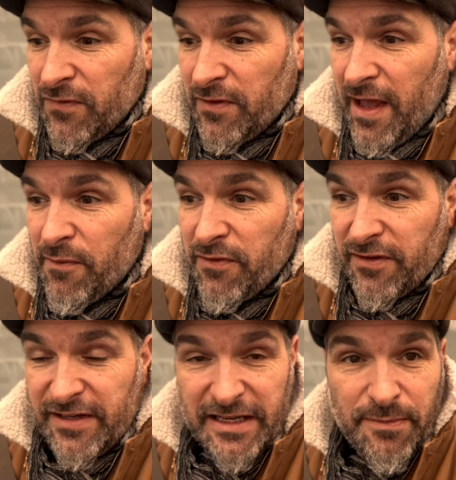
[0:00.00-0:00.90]
now with the
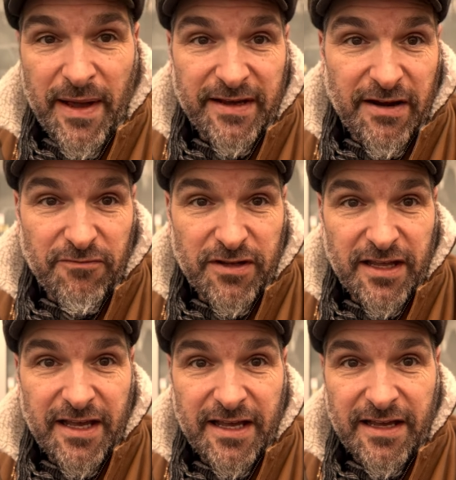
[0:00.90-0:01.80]
seats back and
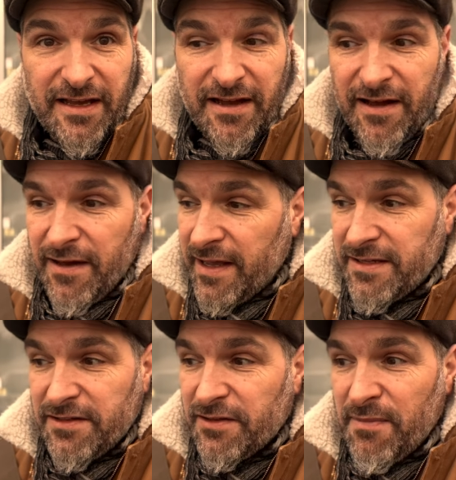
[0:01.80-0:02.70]
everything uh, it's
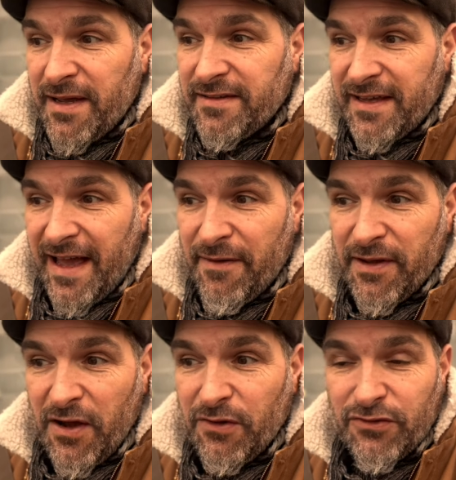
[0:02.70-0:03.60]
just amazing how it
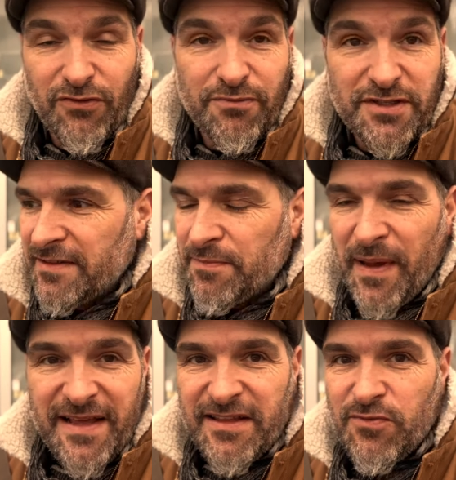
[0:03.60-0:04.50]
goes from just
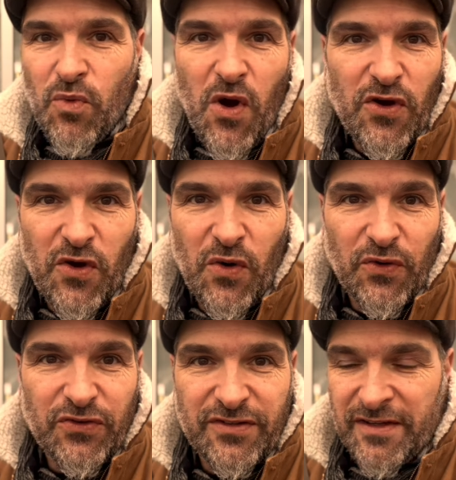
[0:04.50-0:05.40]
being this
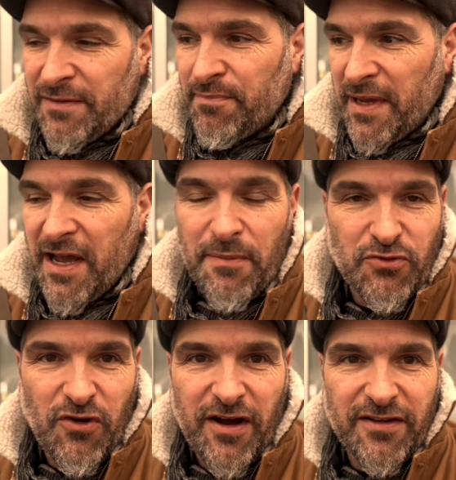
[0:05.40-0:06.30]
workhorse pickup
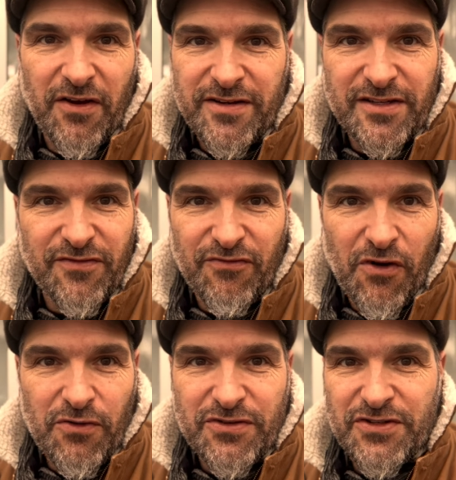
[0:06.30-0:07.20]
truck that I just
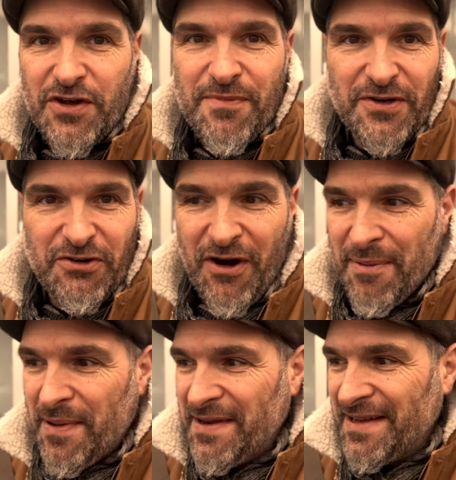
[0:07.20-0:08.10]
throw so much
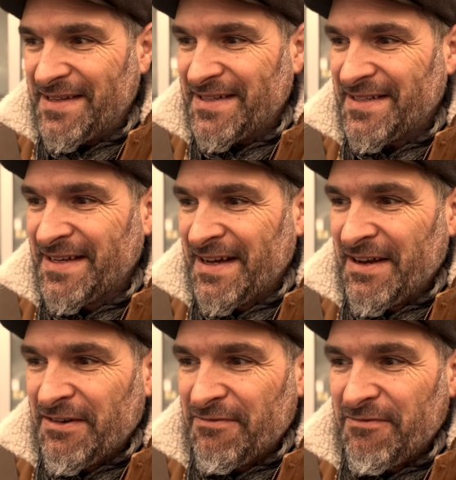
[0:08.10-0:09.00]
crap in and just
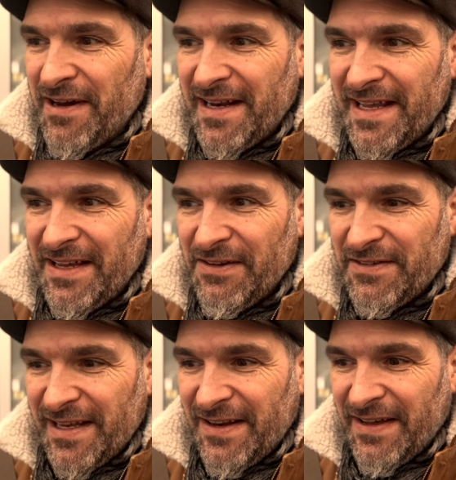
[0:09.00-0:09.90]
really use
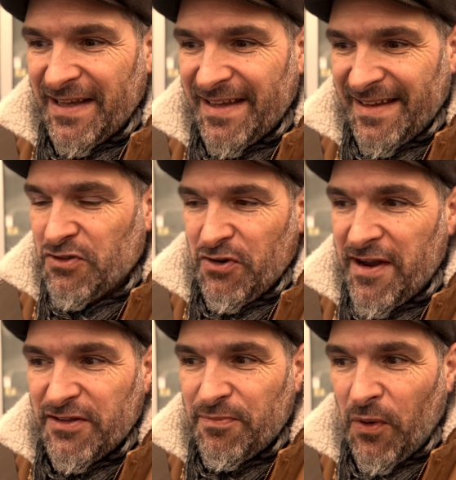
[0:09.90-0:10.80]
it like
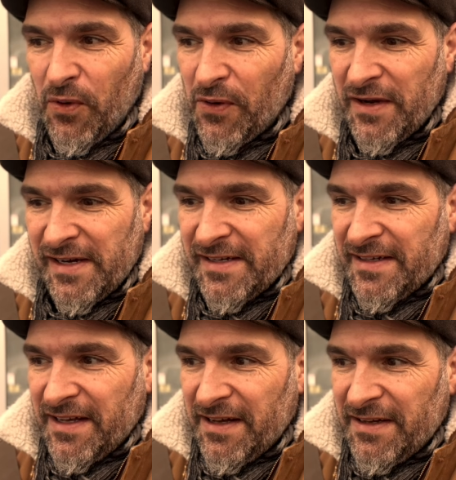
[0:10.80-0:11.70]
transport
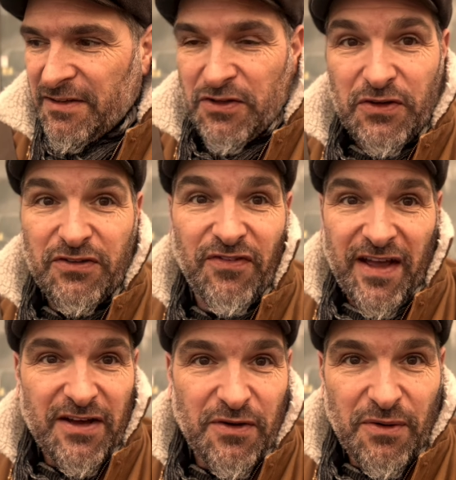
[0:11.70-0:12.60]
uh, goods
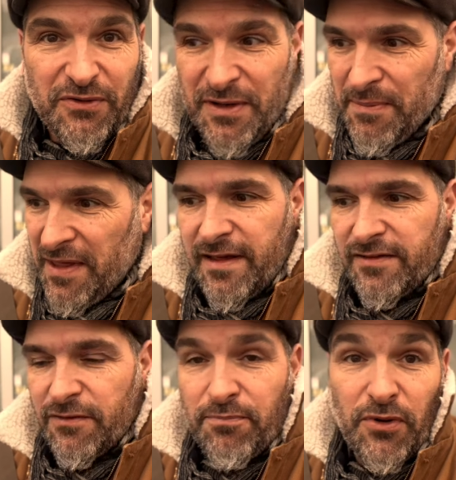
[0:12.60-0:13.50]
vehicle or something
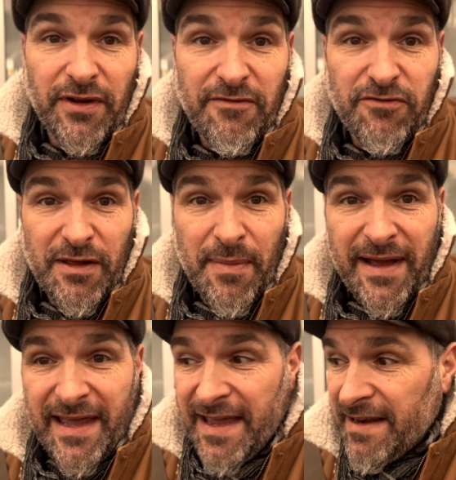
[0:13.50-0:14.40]
so putting everything
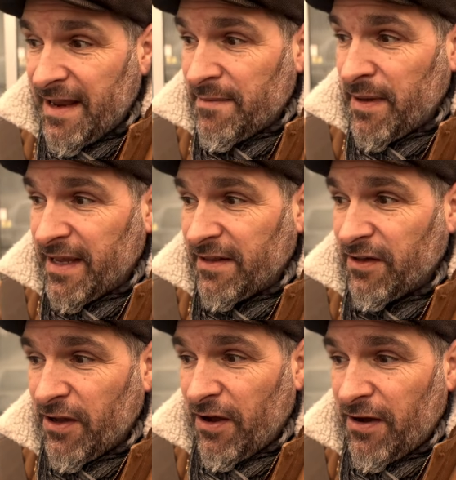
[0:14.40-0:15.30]
back in and making the
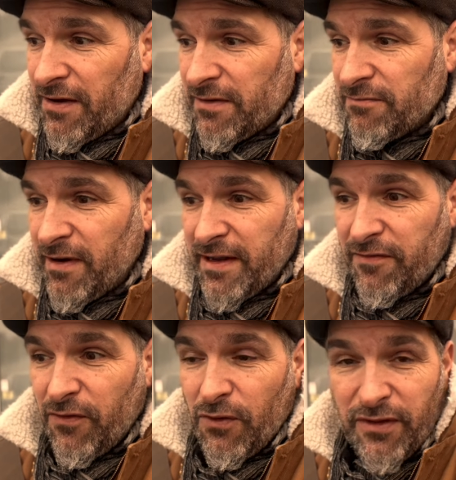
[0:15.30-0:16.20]
car ready
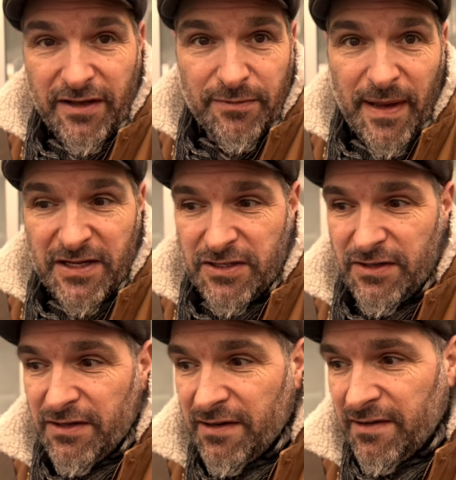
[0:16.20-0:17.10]
for the
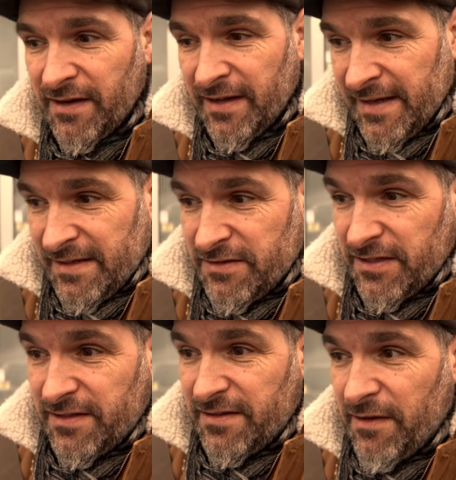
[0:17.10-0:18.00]
inspection and
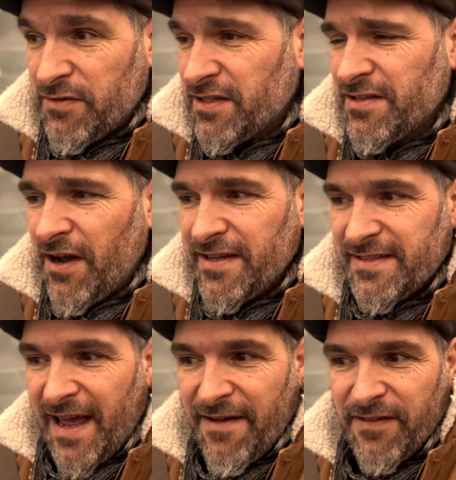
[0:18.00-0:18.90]
just it was just nice
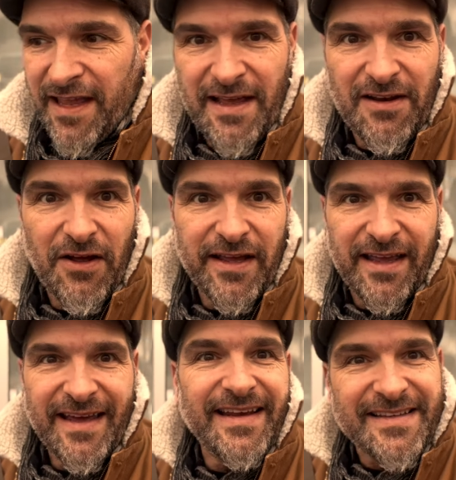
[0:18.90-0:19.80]
having it like
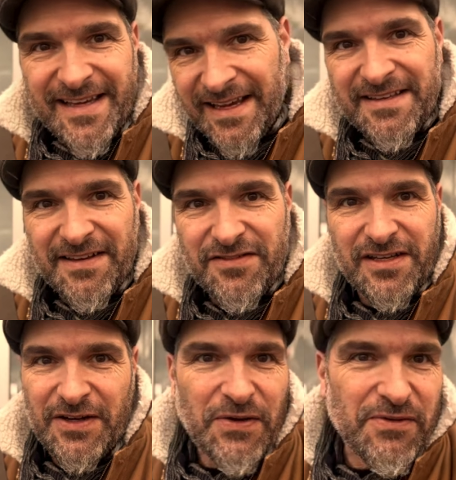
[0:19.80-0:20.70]
an executive
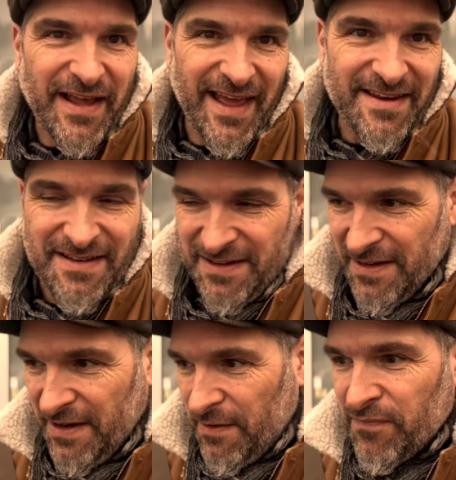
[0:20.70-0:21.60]
saloon again you
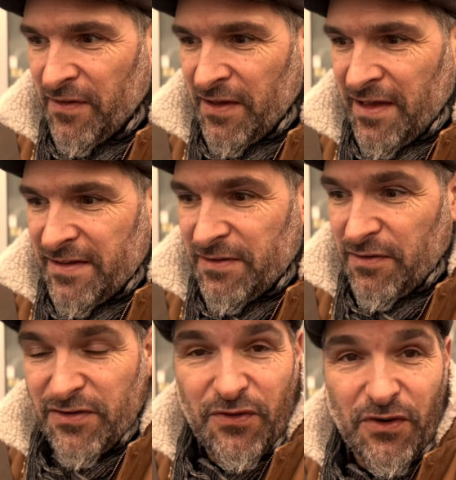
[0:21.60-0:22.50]
know so I
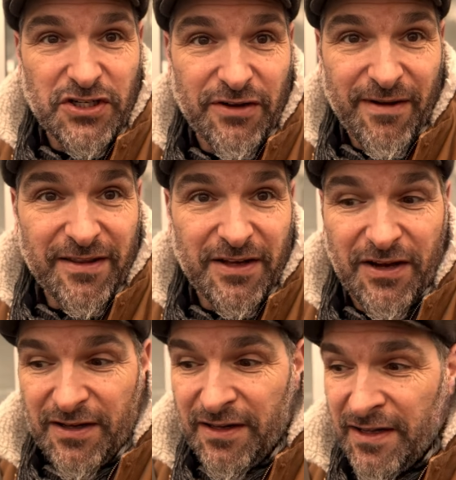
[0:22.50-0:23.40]
just thought I'd show you around the
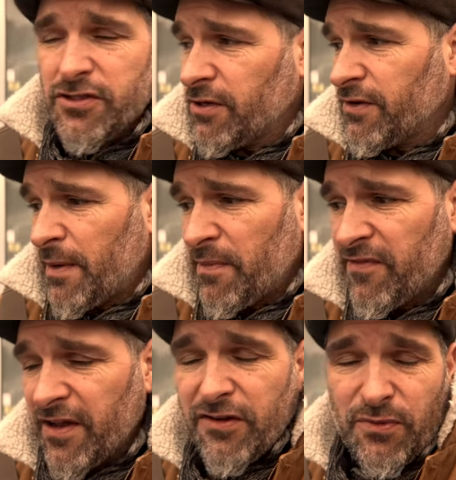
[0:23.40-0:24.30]
car, show you a couple of
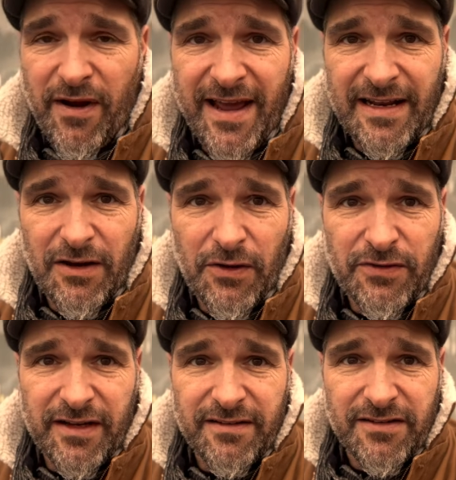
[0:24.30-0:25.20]
videos where I had it
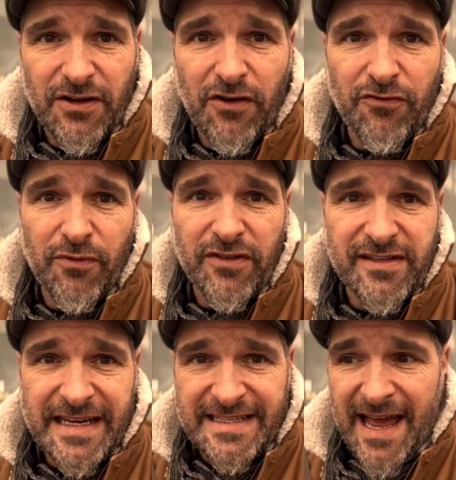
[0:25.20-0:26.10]
loaded and stuff with the seats